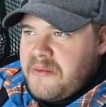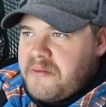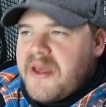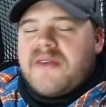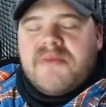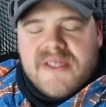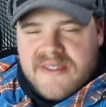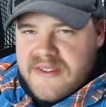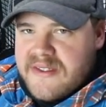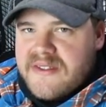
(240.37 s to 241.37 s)
big
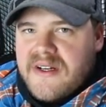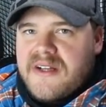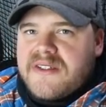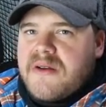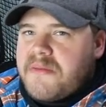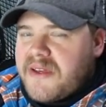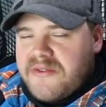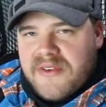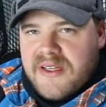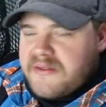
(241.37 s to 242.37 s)
pieces of structure, big
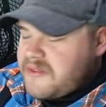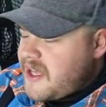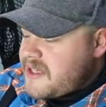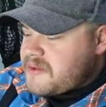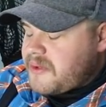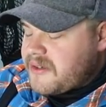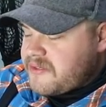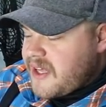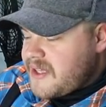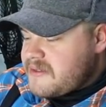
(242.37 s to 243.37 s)
feeding flats, weed
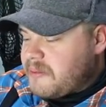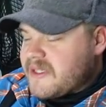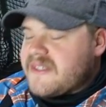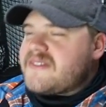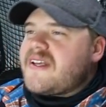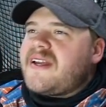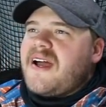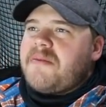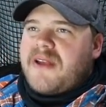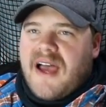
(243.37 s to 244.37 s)
flats, but then setting
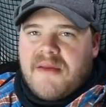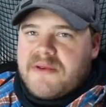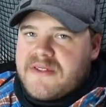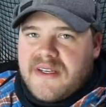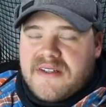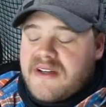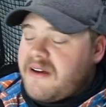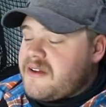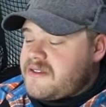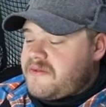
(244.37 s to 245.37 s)
up in high percentage areas. If